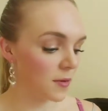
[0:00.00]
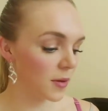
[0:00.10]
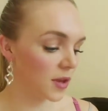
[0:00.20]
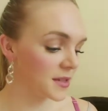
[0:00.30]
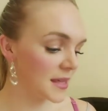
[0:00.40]

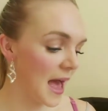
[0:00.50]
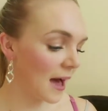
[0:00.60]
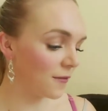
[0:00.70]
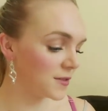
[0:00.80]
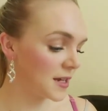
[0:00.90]
because they
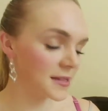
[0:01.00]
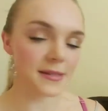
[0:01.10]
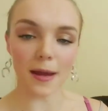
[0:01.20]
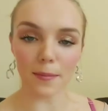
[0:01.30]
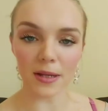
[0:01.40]
have to
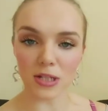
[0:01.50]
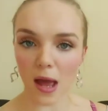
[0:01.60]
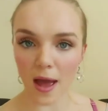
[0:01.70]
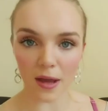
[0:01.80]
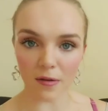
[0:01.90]
establish a
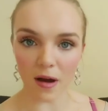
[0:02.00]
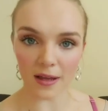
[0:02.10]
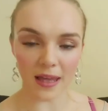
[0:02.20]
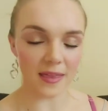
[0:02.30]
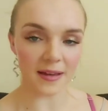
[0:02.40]

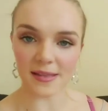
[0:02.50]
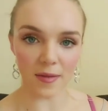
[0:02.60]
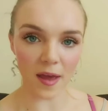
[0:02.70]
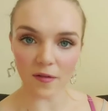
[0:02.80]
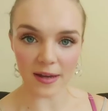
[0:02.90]
hierarchy. That's how
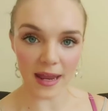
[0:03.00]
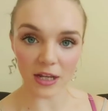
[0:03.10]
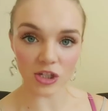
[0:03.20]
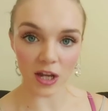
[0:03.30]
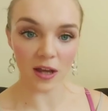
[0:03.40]
they are in nature.